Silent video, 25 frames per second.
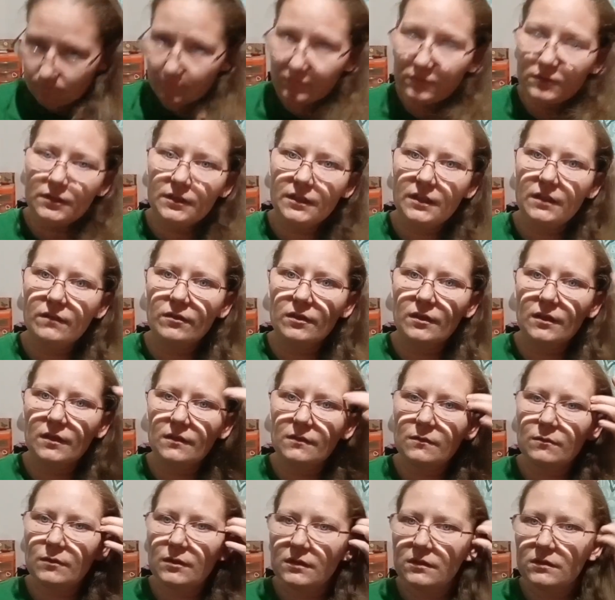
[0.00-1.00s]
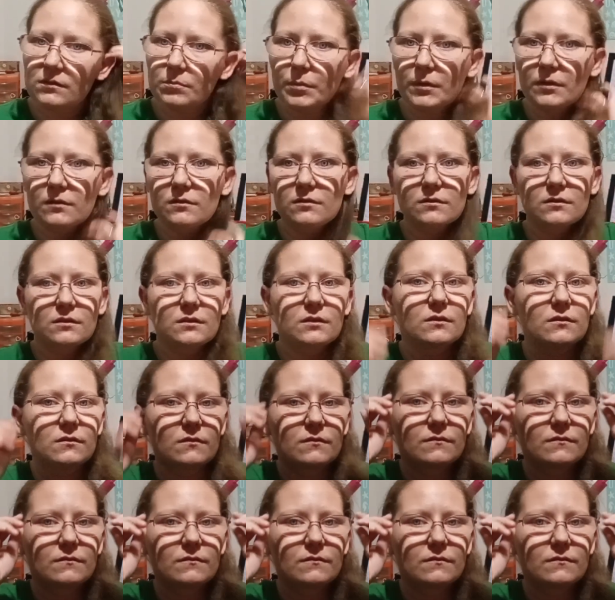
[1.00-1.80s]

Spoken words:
It never does what it's supposed to do.